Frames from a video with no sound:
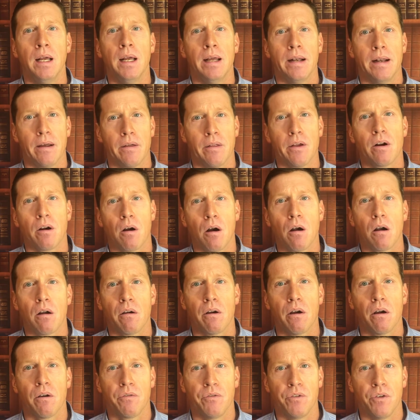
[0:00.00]
Now there are
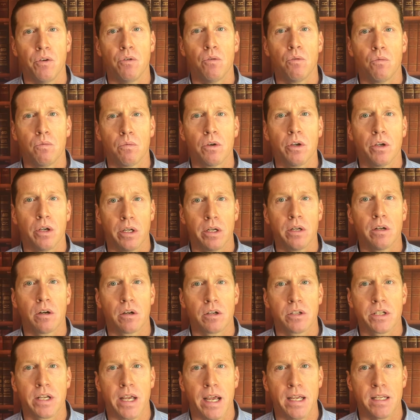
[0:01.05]
a few good
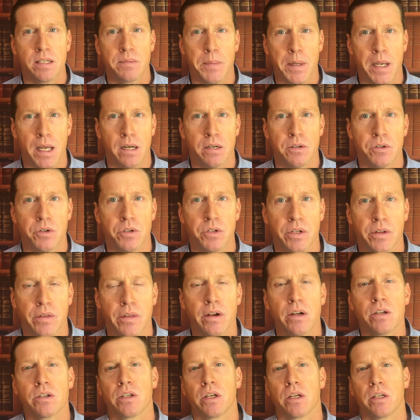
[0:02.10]
nurse case managers and
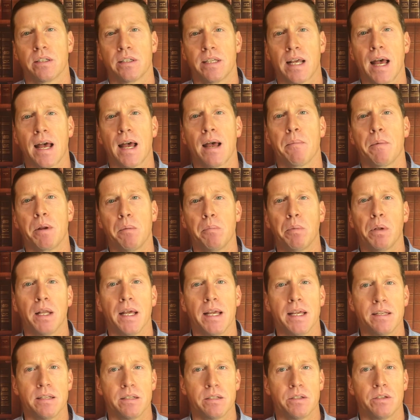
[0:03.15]
there's a time and a
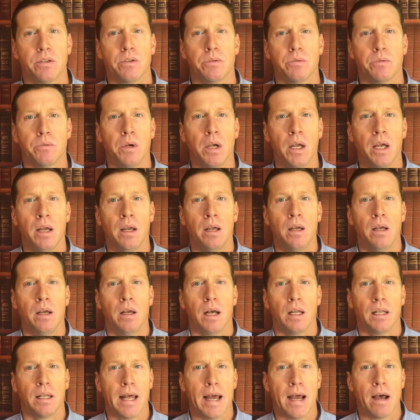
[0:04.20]
place to
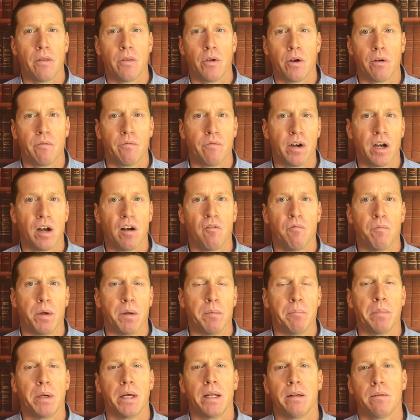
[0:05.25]
allow their
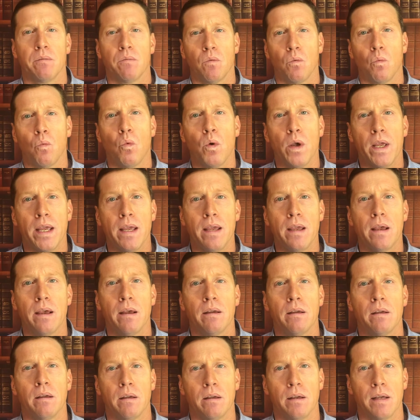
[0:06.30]
involvement, but we,
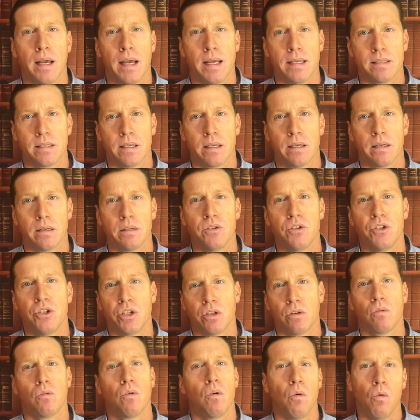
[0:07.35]
as a
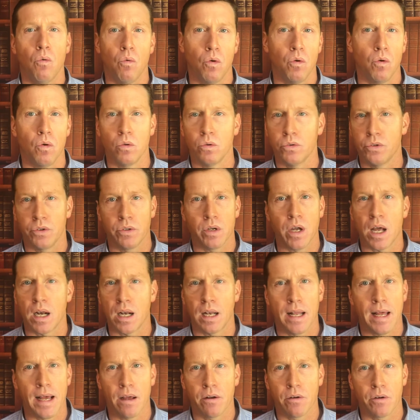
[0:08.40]
general rule, do not
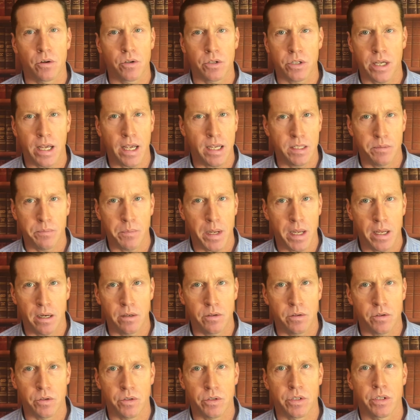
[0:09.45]
allow nurse case
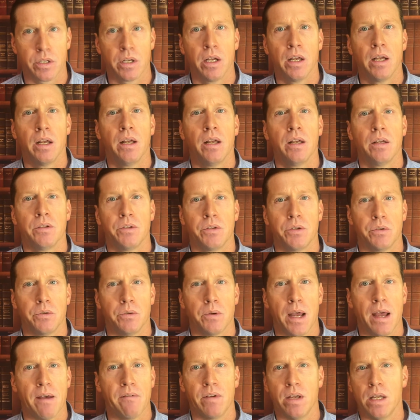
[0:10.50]
managers to
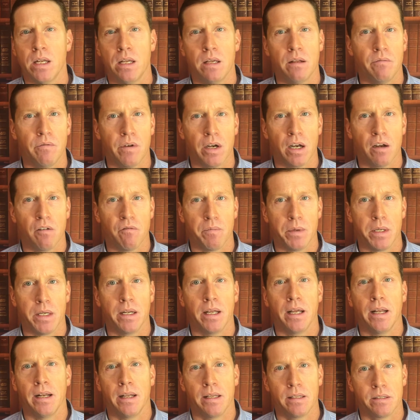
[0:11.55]
have any involvement,
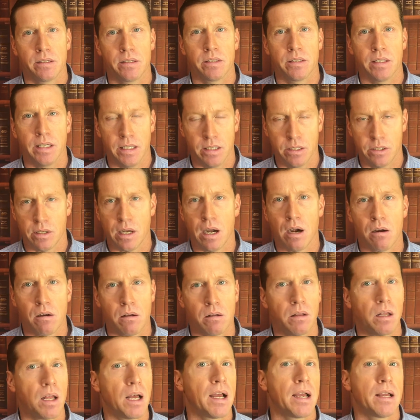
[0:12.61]
and it's our
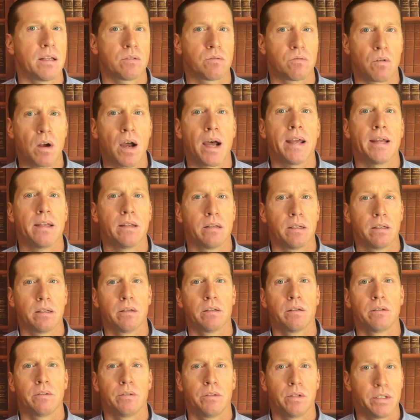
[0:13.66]
client's right
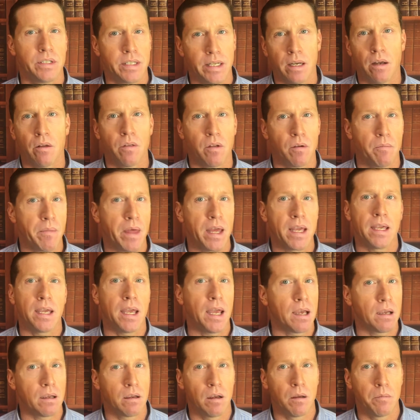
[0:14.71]
to tell them they
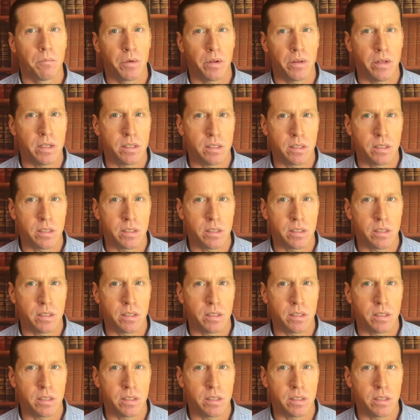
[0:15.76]
can't come to these